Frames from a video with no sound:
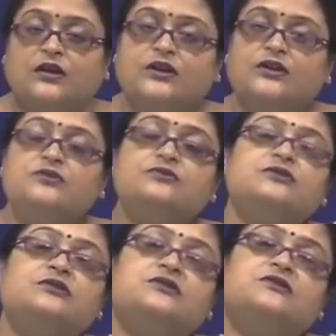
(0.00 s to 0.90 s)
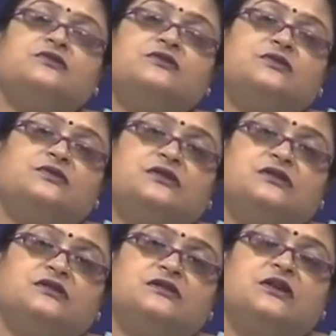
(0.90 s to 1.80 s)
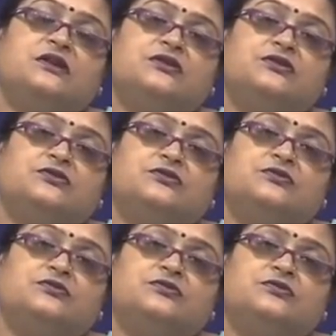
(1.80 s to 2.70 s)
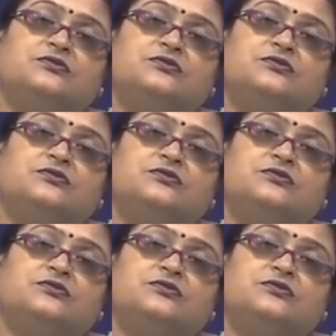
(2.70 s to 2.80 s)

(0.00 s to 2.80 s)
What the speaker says: use these resources to